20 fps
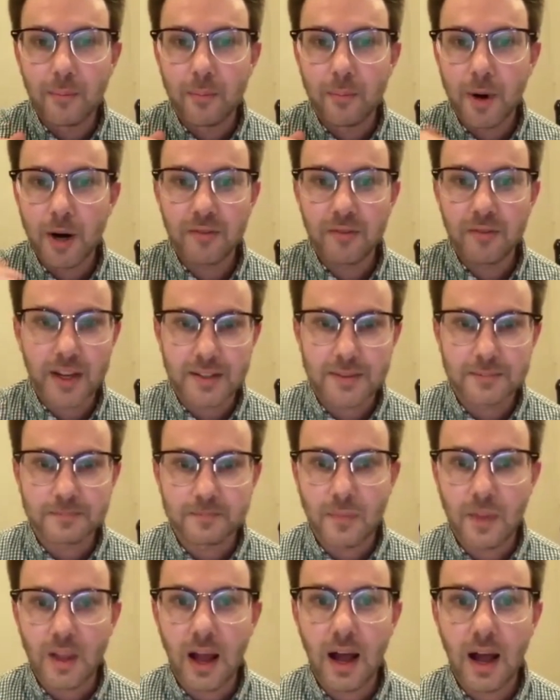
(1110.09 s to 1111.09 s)
Perfect.
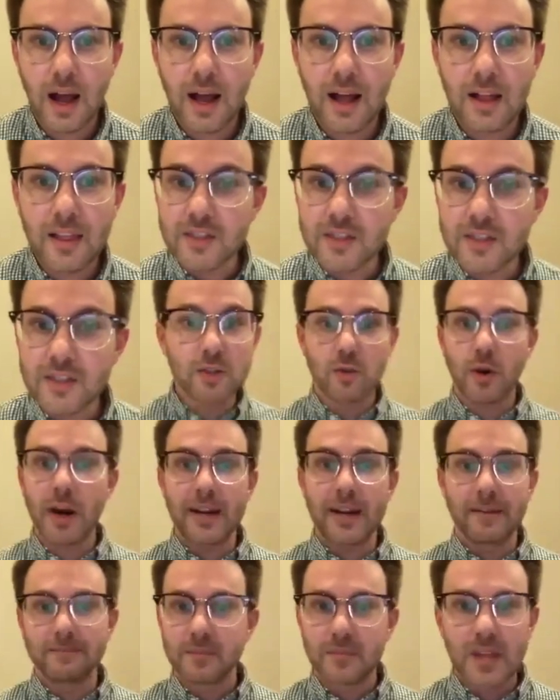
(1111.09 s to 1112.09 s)
This is
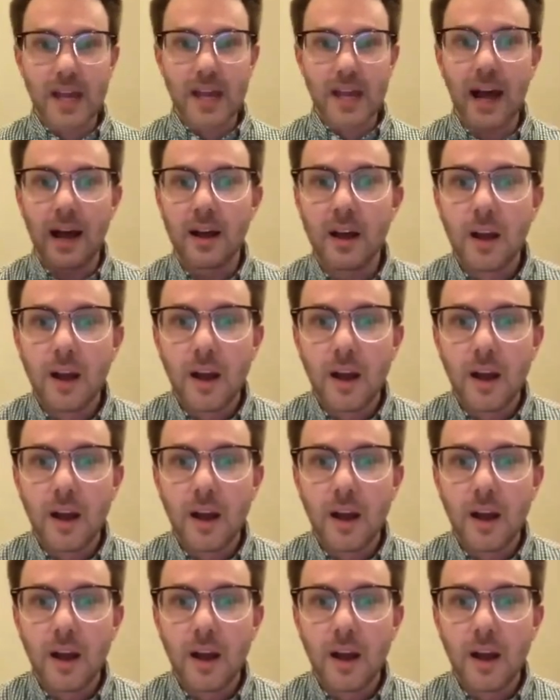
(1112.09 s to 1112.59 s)
great. Yeah.